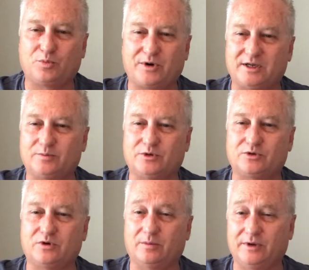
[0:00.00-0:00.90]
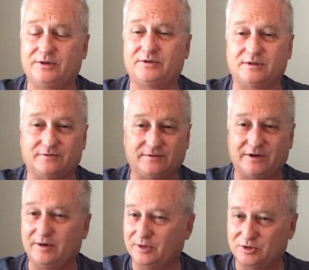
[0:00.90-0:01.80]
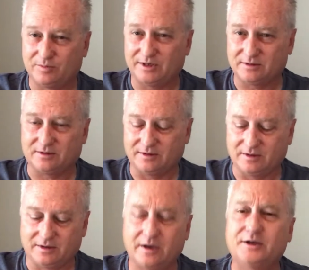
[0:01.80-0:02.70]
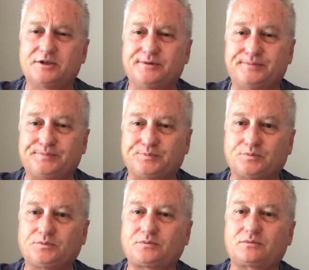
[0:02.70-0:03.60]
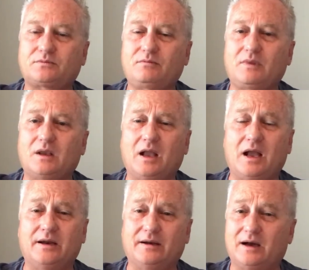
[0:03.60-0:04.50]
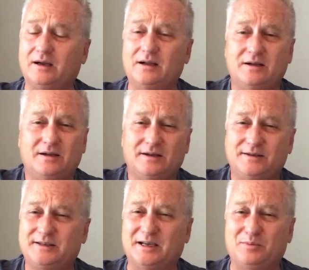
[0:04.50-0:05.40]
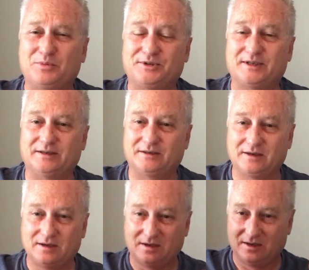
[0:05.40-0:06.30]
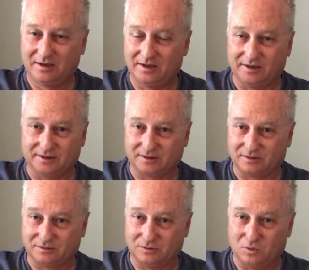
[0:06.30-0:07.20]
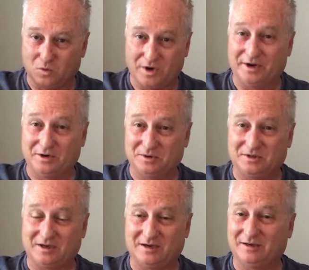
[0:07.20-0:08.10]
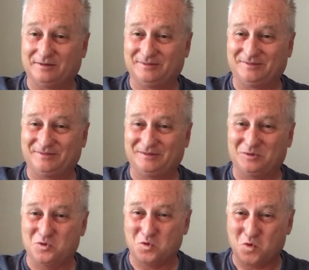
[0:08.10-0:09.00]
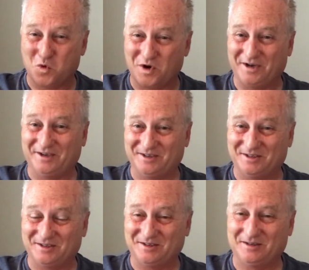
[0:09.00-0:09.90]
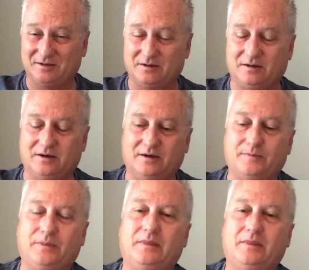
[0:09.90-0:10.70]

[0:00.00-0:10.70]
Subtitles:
your price per square meter is very much based on the location, and like 10% is what it looks like, what it is, okay?